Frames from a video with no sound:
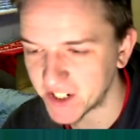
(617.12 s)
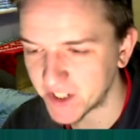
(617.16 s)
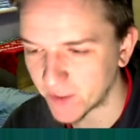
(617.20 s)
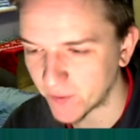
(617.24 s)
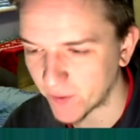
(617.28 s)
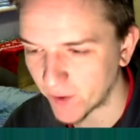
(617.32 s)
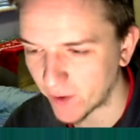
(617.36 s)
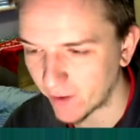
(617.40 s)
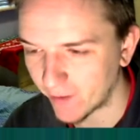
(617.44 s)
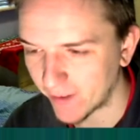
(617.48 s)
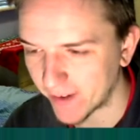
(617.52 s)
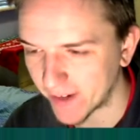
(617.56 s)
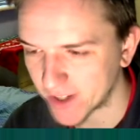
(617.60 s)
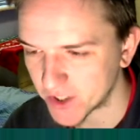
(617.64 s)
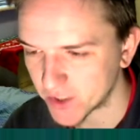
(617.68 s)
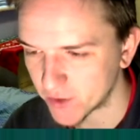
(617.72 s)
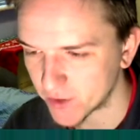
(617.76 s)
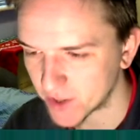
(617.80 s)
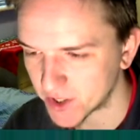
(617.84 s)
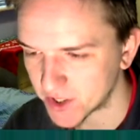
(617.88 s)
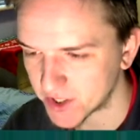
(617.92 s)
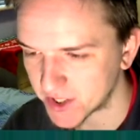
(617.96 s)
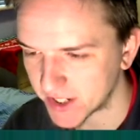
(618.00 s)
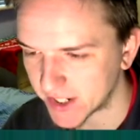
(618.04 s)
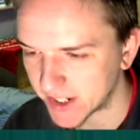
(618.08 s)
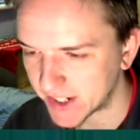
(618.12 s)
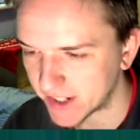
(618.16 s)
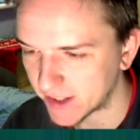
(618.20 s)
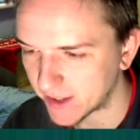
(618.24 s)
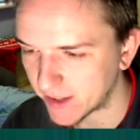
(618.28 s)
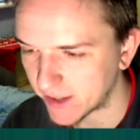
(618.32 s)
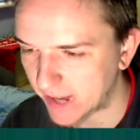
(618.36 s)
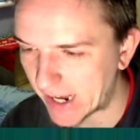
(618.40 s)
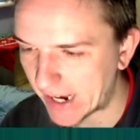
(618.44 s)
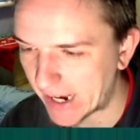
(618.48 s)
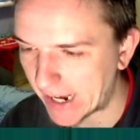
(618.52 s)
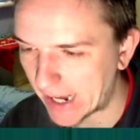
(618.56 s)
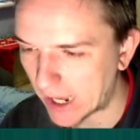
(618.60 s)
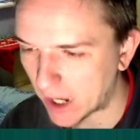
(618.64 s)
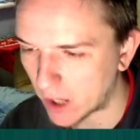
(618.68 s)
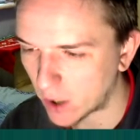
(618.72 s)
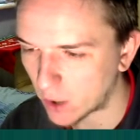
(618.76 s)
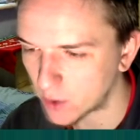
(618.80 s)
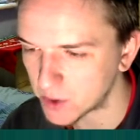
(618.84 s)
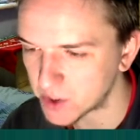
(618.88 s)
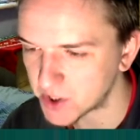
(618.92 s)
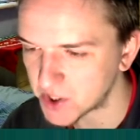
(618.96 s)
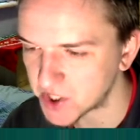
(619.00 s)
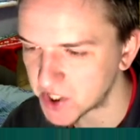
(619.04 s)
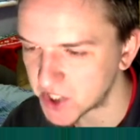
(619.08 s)
very interesting that they're
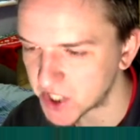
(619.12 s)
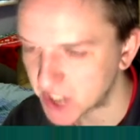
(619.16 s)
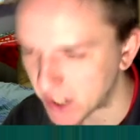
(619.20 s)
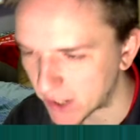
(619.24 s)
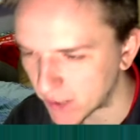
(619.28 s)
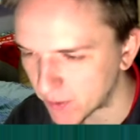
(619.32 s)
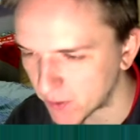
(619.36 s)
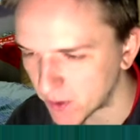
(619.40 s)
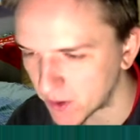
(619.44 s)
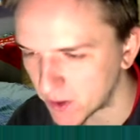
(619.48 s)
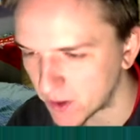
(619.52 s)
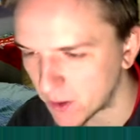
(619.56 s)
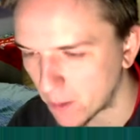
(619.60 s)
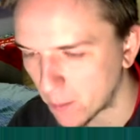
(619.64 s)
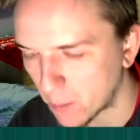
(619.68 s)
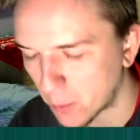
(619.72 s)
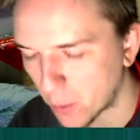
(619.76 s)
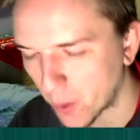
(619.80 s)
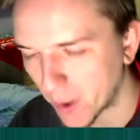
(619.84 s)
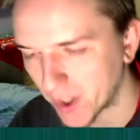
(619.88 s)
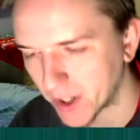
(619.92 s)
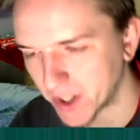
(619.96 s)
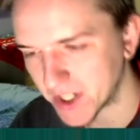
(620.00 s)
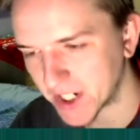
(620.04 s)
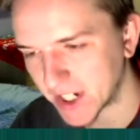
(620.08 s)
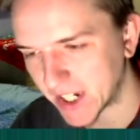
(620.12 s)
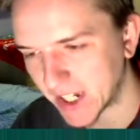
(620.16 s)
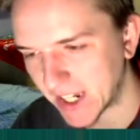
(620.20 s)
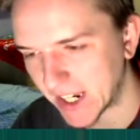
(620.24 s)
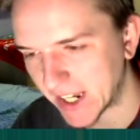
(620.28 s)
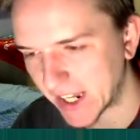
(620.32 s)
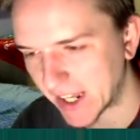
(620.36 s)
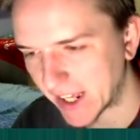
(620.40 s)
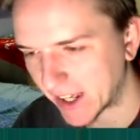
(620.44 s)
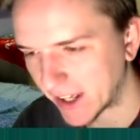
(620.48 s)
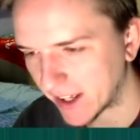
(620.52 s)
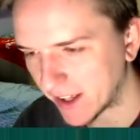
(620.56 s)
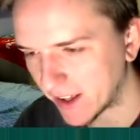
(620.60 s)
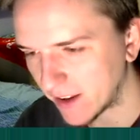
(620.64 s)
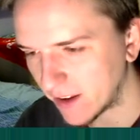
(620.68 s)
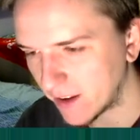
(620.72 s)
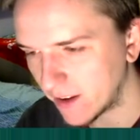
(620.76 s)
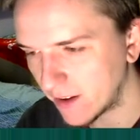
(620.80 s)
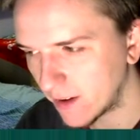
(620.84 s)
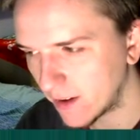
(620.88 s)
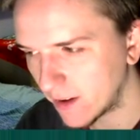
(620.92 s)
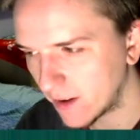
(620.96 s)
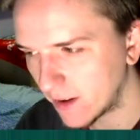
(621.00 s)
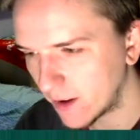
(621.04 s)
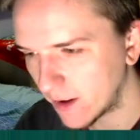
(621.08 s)
now 7 points clear.
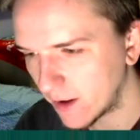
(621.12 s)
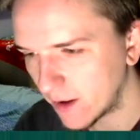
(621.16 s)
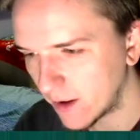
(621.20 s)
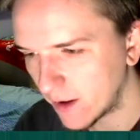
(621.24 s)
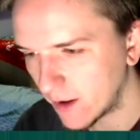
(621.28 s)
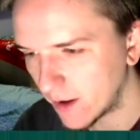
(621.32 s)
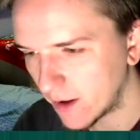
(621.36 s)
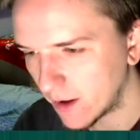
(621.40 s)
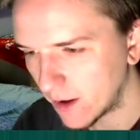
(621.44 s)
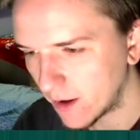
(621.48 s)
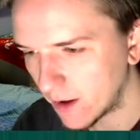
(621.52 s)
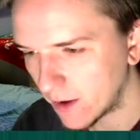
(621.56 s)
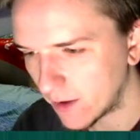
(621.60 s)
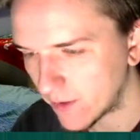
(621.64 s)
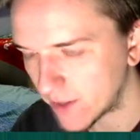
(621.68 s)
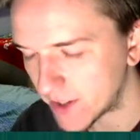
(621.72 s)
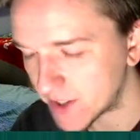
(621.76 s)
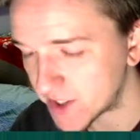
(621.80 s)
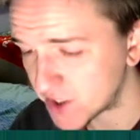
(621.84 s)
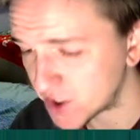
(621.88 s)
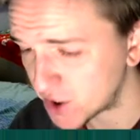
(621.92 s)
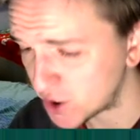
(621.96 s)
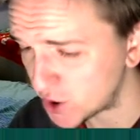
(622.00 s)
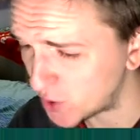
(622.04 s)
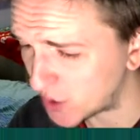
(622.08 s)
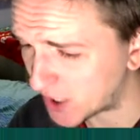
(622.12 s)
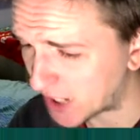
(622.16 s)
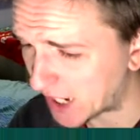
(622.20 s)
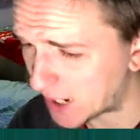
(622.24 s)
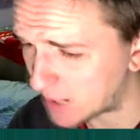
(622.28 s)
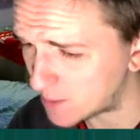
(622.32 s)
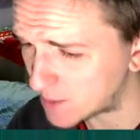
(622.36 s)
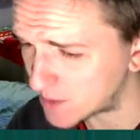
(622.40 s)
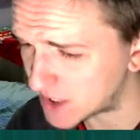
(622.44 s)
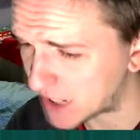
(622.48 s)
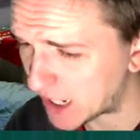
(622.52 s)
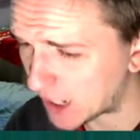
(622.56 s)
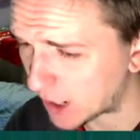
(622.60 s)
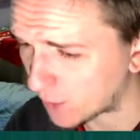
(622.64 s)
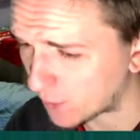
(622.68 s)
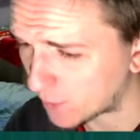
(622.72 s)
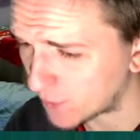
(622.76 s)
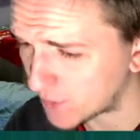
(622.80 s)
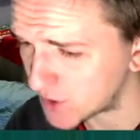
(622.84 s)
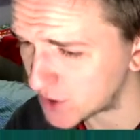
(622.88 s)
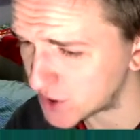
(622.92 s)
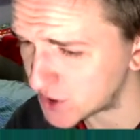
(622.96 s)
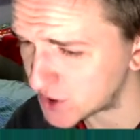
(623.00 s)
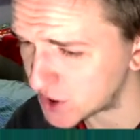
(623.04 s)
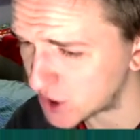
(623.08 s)
There's two games
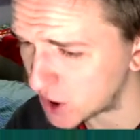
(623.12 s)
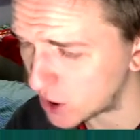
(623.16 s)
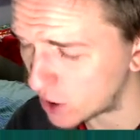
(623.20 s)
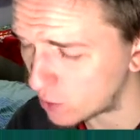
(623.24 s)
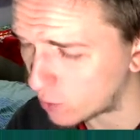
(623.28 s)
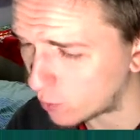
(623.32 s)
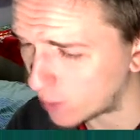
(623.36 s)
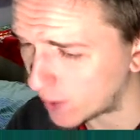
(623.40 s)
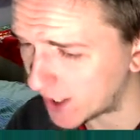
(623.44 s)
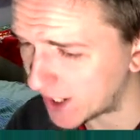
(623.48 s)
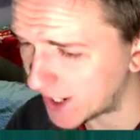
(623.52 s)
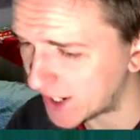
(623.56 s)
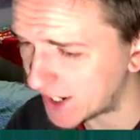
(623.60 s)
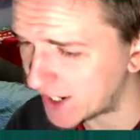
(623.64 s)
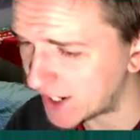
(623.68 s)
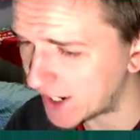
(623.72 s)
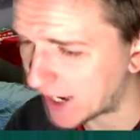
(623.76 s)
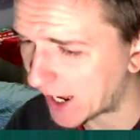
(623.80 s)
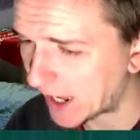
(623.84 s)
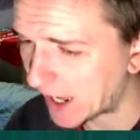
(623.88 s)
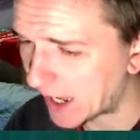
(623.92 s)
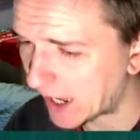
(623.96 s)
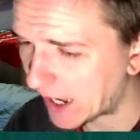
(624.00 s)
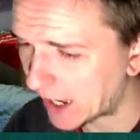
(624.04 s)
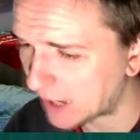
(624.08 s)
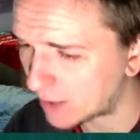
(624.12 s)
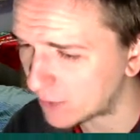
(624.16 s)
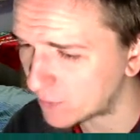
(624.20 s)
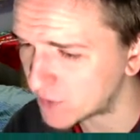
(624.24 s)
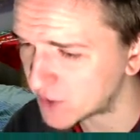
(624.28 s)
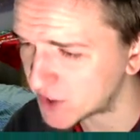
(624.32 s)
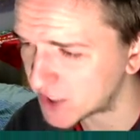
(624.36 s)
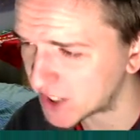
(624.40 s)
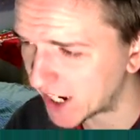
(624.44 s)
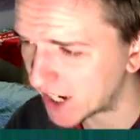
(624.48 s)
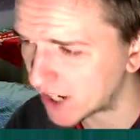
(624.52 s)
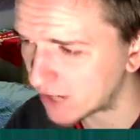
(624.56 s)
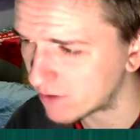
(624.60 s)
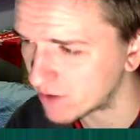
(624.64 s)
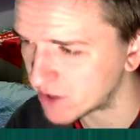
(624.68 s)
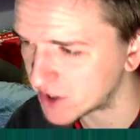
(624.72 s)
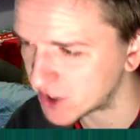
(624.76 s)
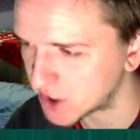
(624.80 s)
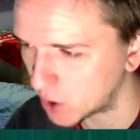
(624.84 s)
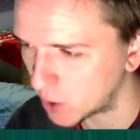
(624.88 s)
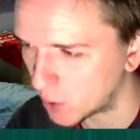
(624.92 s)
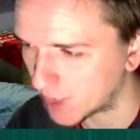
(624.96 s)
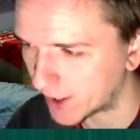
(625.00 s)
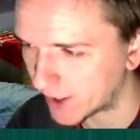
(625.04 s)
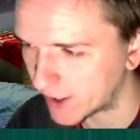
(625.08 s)
left, so we have to get a
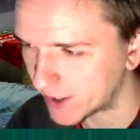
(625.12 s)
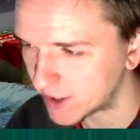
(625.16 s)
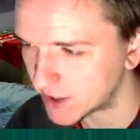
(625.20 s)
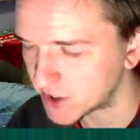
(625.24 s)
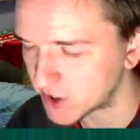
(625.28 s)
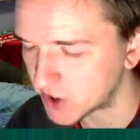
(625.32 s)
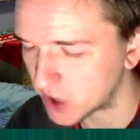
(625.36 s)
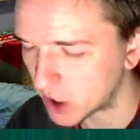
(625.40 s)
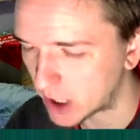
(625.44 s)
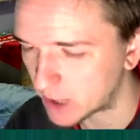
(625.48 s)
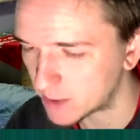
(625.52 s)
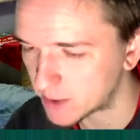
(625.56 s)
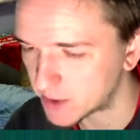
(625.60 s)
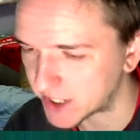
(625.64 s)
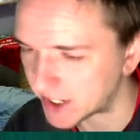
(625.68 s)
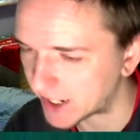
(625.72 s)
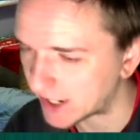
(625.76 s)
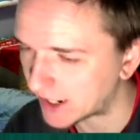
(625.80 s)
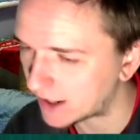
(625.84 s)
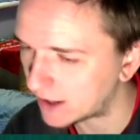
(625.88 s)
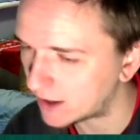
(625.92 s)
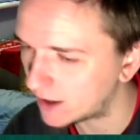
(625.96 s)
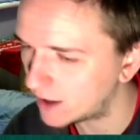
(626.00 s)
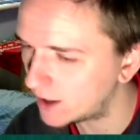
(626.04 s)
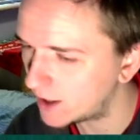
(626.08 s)
result against Darmstadt